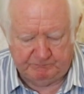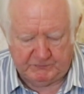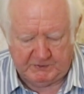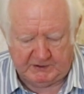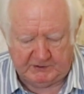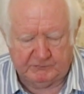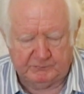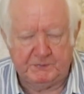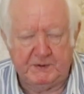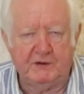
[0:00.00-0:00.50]

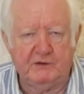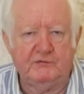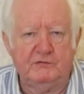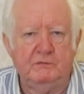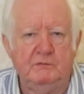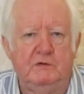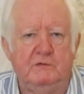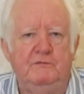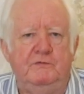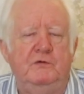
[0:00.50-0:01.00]
Expect
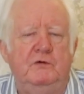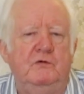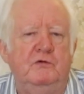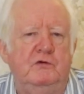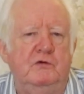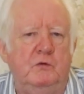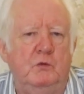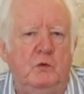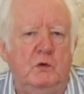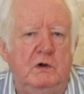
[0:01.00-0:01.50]
some
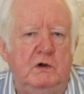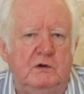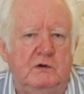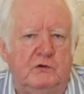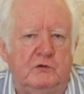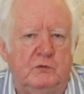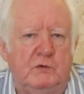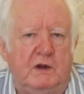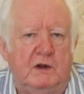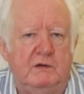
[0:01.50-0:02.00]
confusion at work
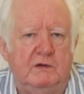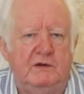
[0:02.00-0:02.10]
as well.